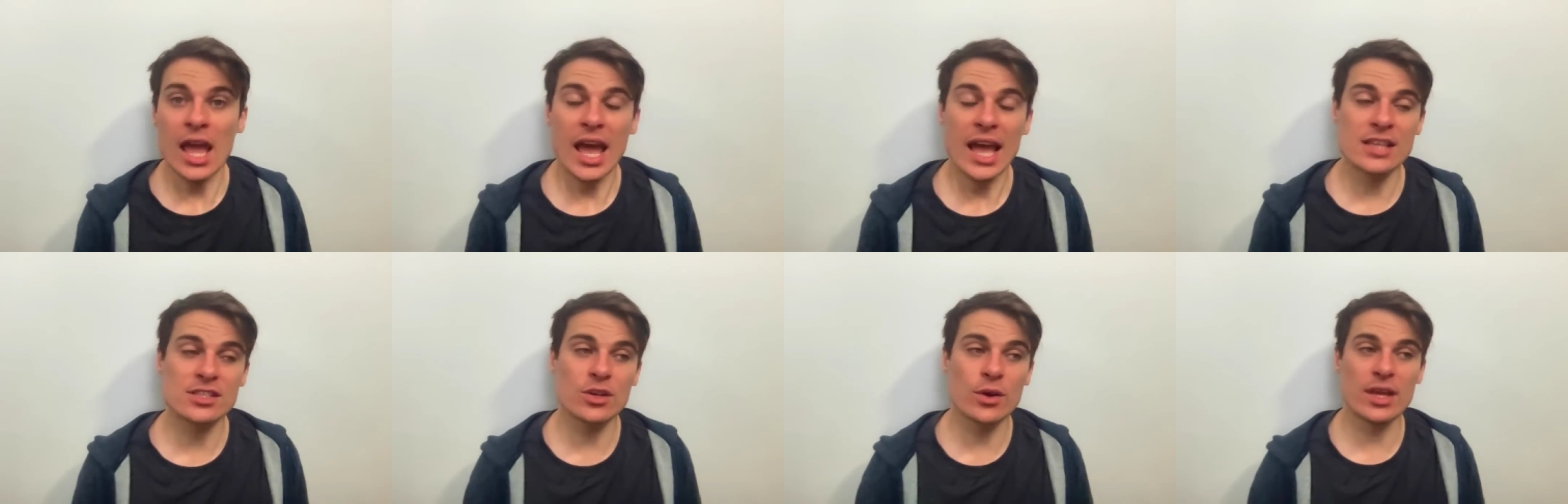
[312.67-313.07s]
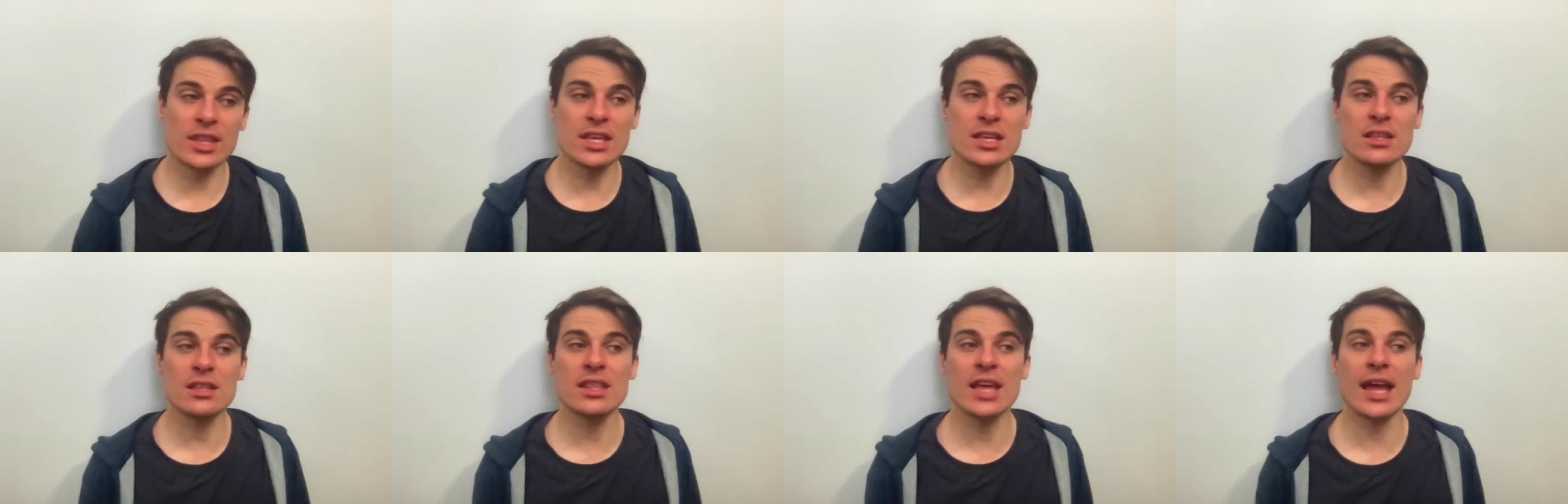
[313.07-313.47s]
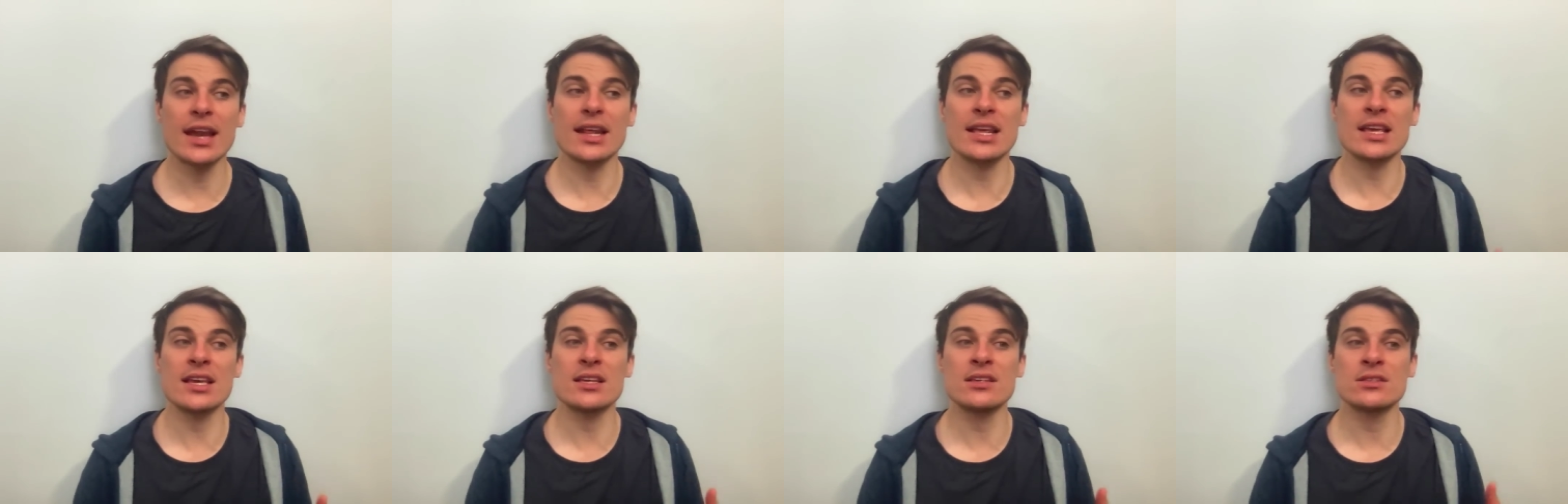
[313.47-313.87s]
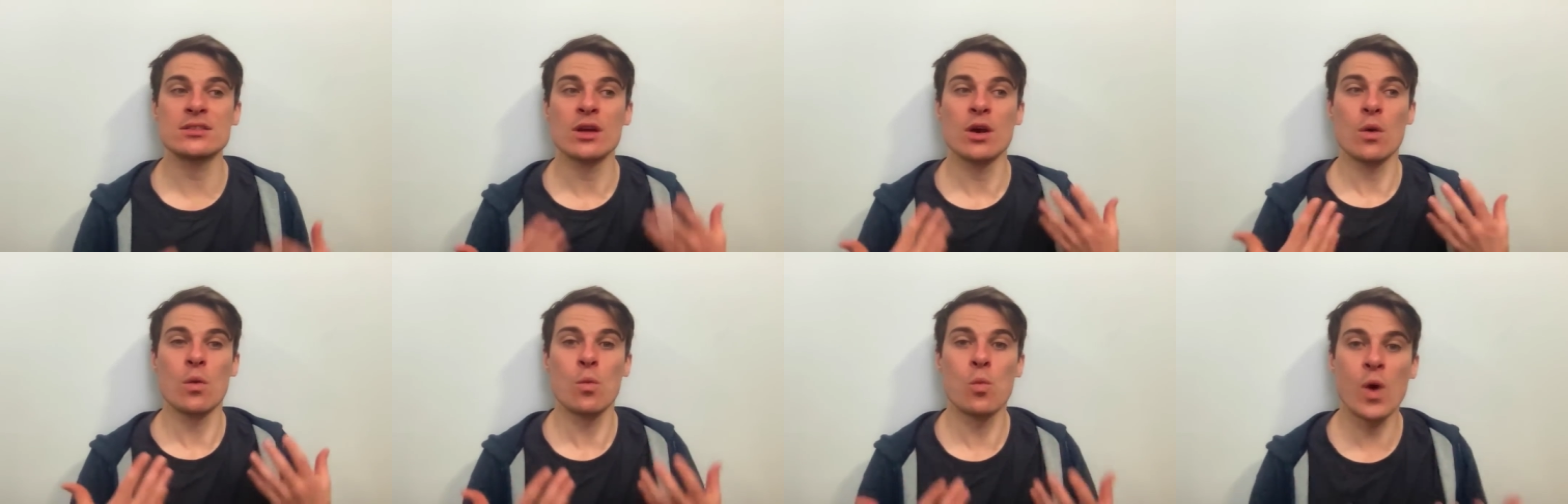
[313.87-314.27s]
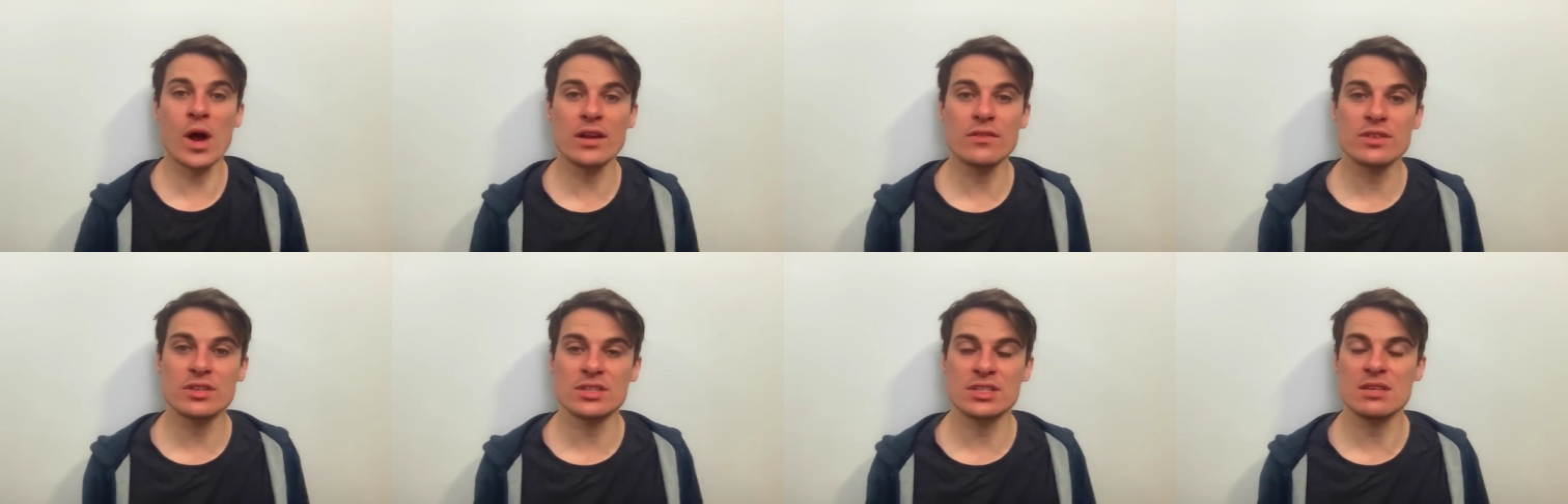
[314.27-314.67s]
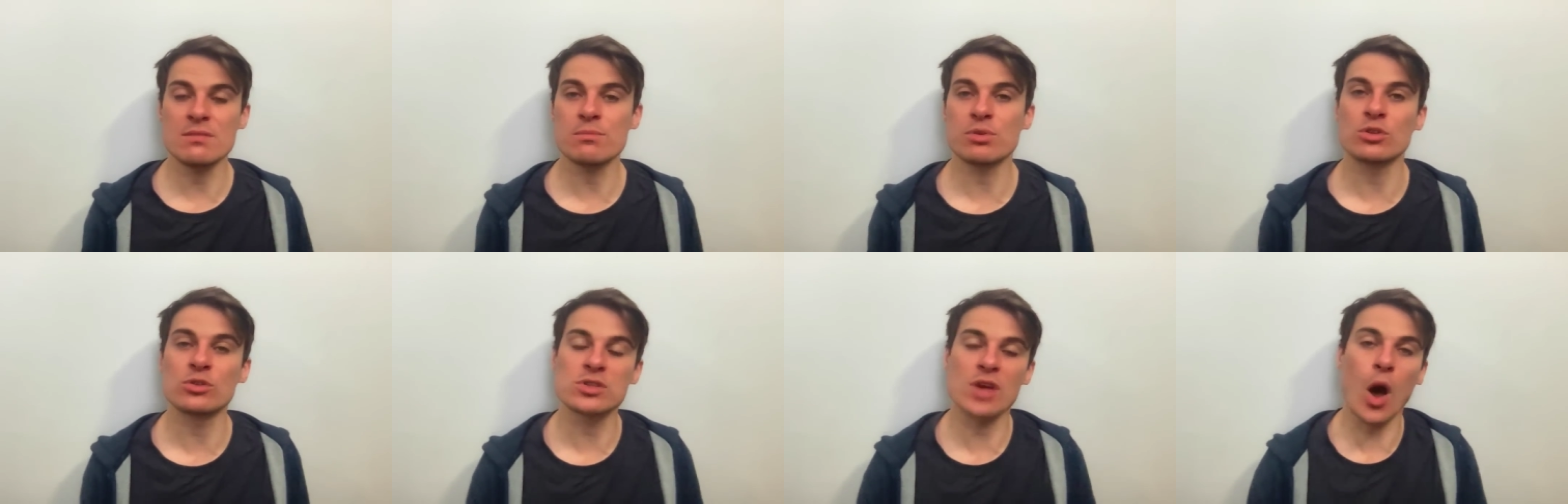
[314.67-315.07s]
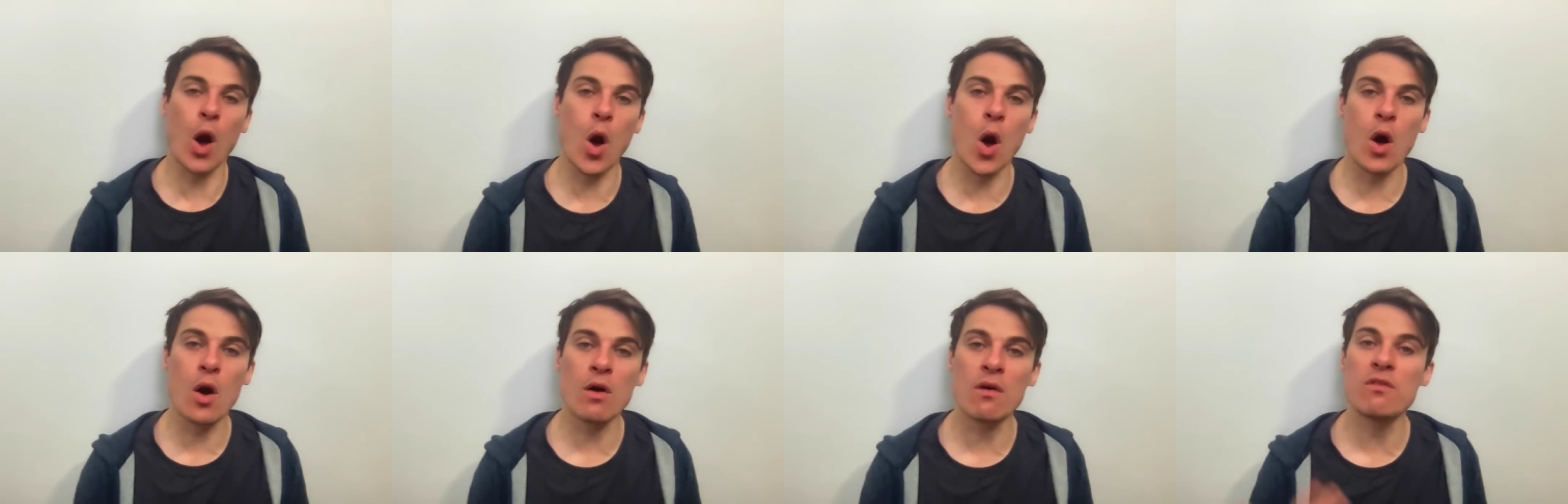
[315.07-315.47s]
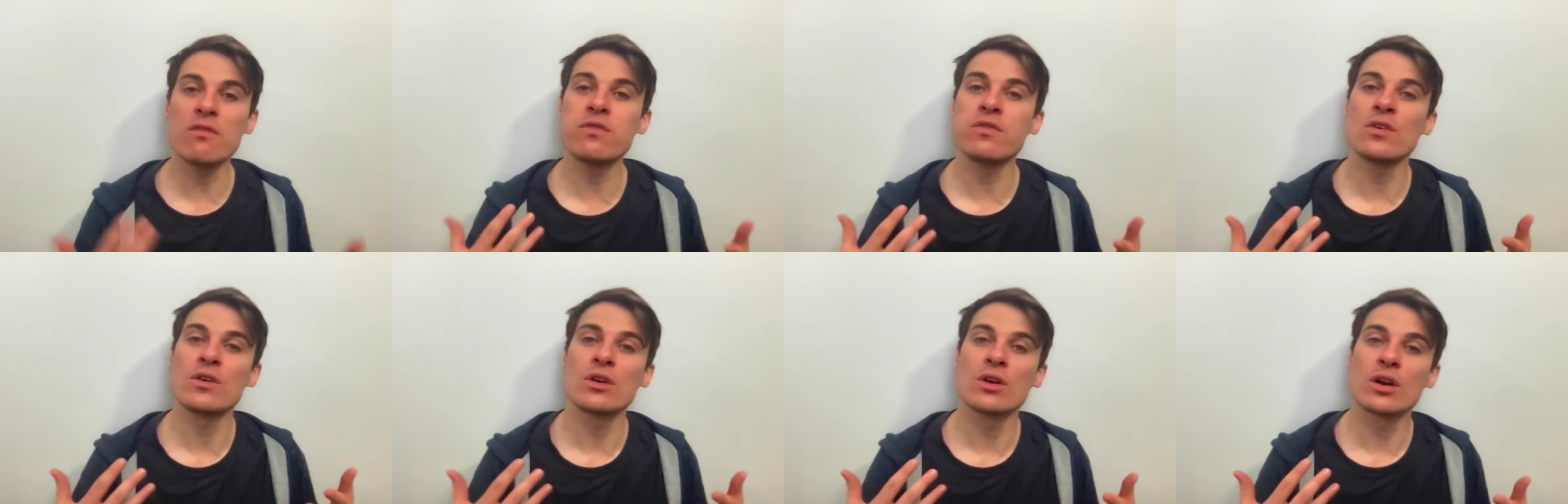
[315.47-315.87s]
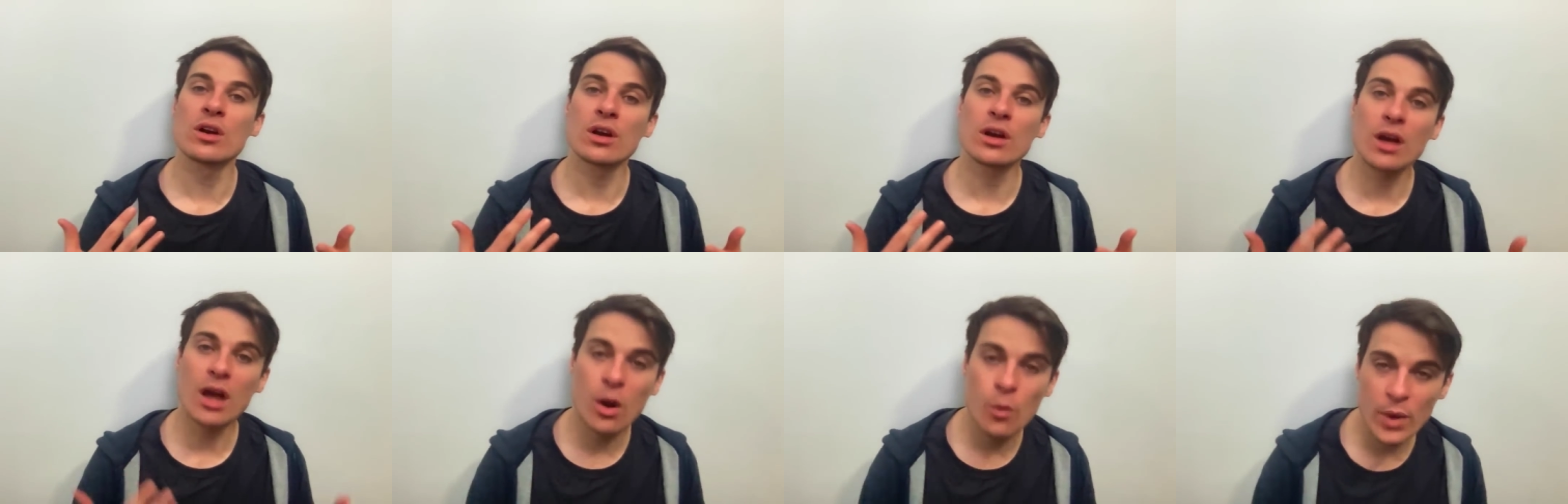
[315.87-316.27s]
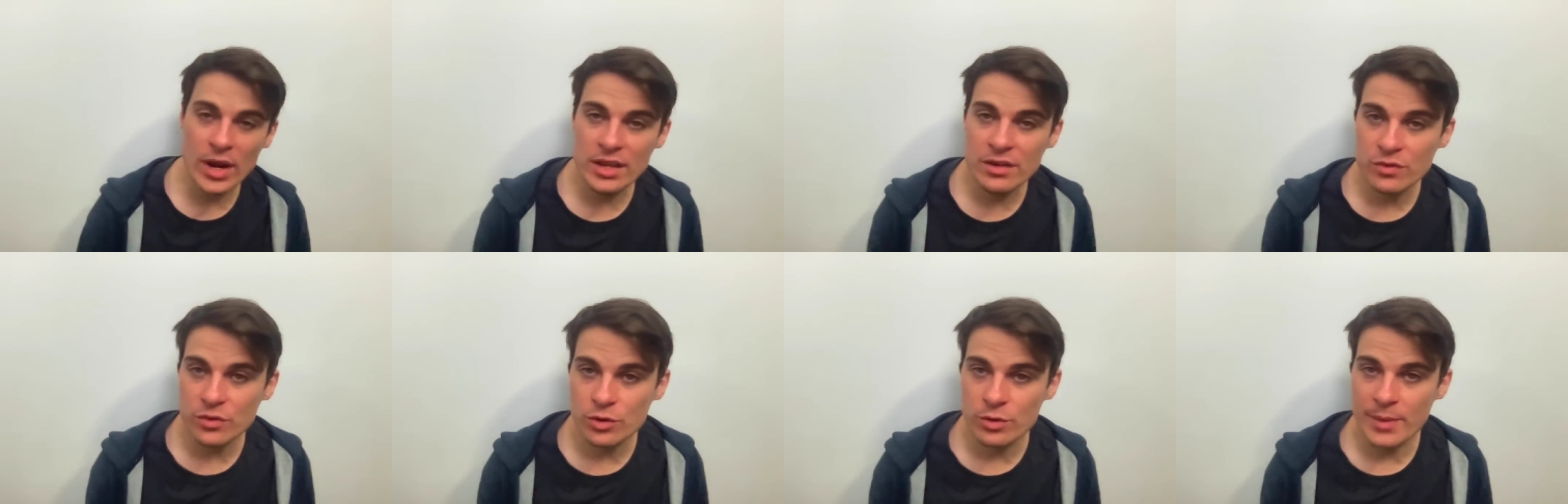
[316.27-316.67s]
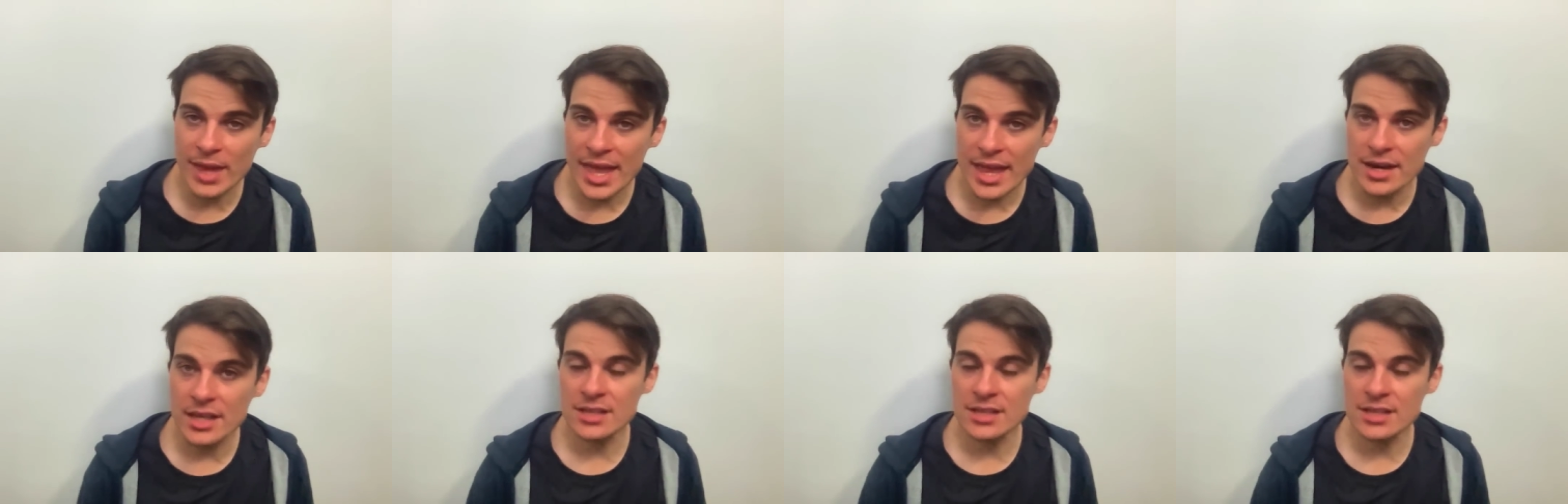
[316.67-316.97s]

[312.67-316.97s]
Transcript: And so I think that that is one of the symbols of a wedding for a man.